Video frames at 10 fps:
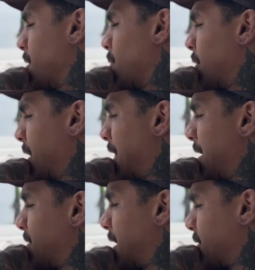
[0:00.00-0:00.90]
with the
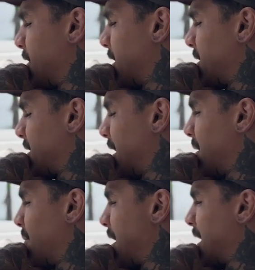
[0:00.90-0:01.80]
lifestyle changes
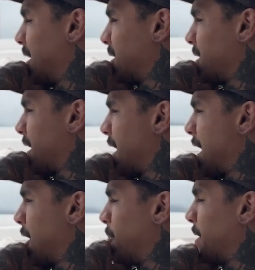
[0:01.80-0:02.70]
in Vegas,
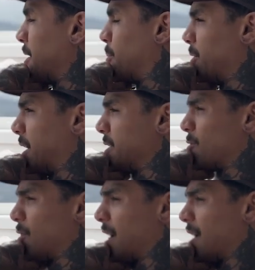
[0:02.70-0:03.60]
I'll be at a place
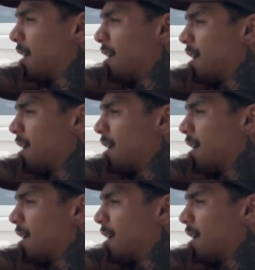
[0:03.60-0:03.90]
where